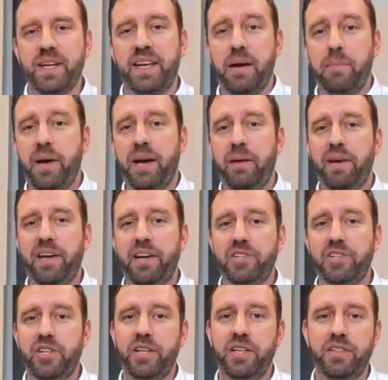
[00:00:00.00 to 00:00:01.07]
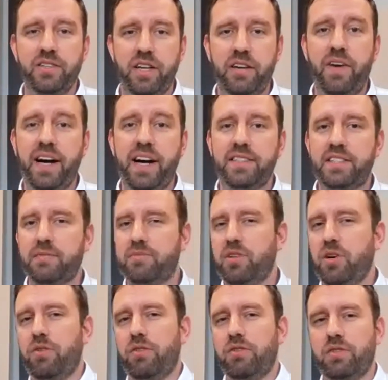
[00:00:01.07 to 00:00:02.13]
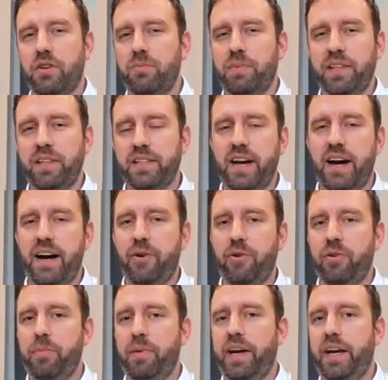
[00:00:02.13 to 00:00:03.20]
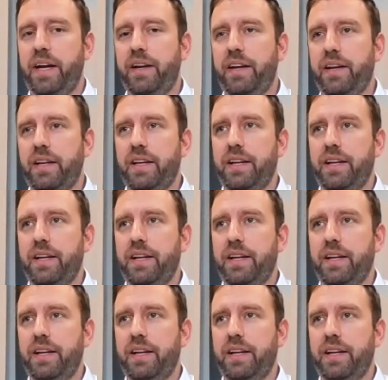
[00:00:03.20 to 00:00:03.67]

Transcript: campaign manager advised him, "Don't be in this Iowa debate."